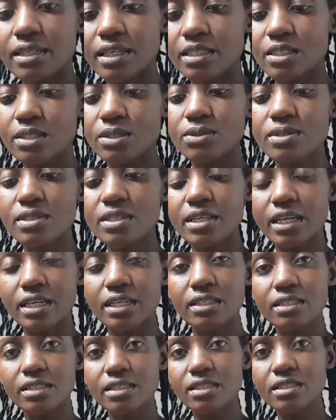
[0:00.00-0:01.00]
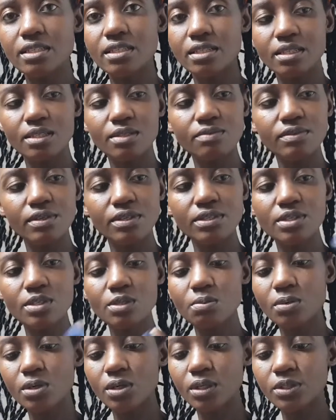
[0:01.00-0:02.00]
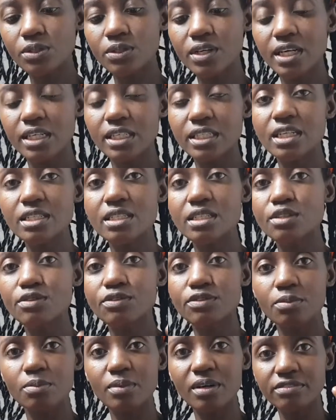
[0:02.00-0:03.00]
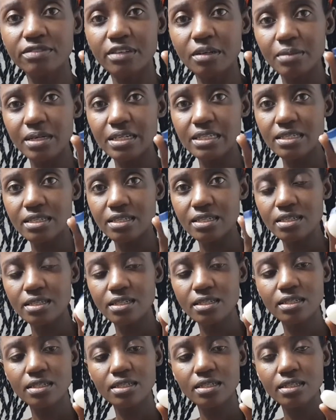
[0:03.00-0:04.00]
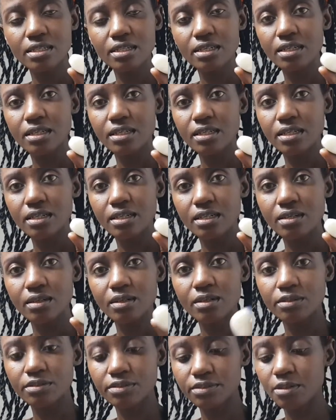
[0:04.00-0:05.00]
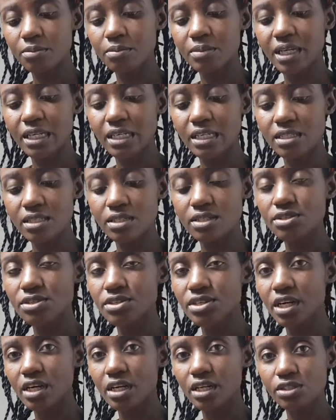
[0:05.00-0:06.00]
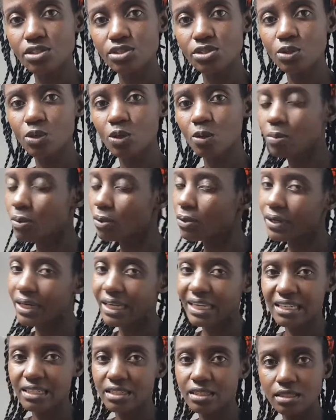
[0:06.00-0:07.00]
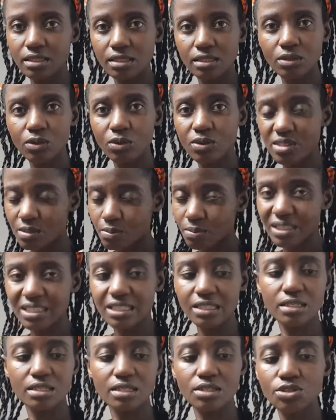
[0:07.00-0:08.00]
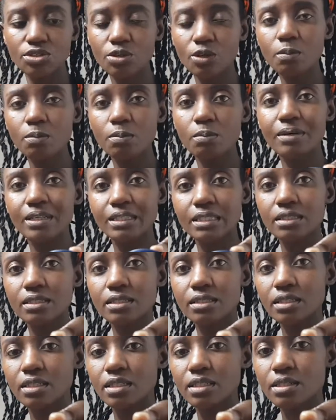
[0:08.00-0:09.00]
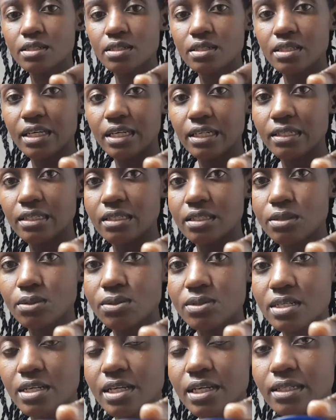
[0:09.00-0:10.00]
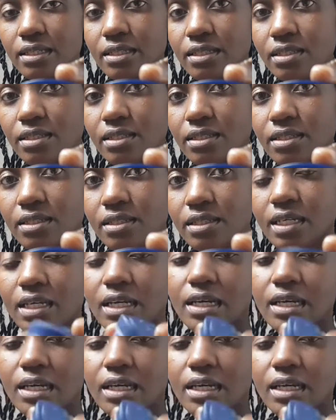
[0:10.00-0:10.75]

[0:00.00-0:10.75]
Yeah, it looks like this. It's very small. You can get it from a pharmacy or from any drug shop or any cosmetics shop, but it's like, it looks like this.